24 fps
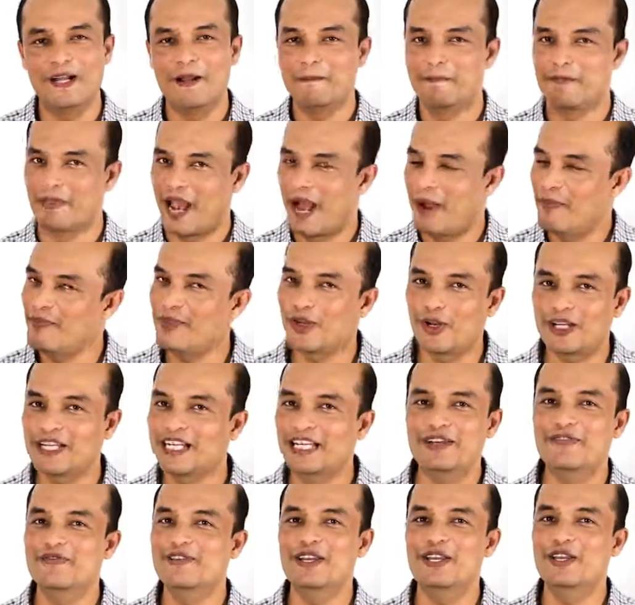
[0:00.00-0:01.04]
I'm not
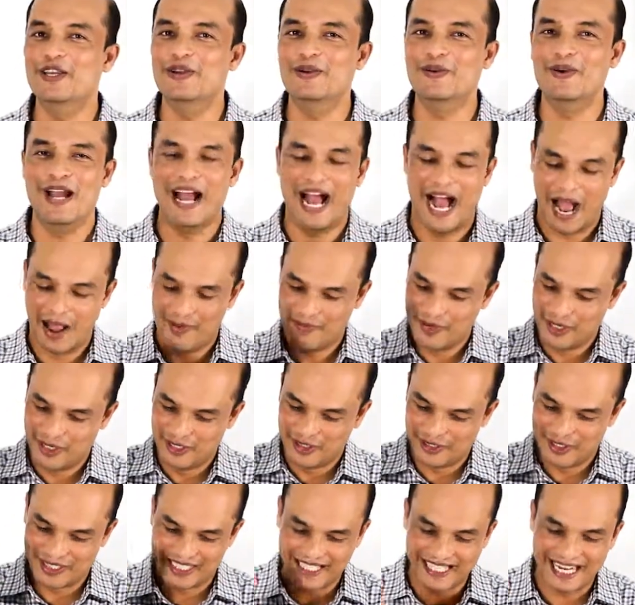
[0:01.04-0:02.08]
leaving you. I'm going to
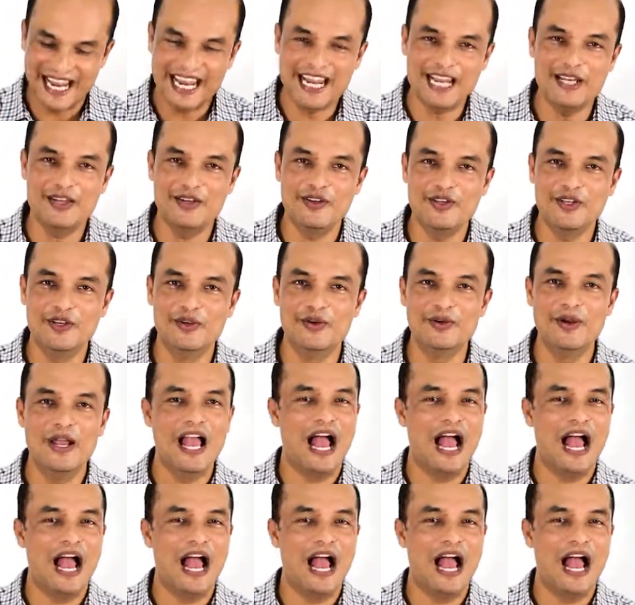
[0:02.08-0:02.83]
stay in you.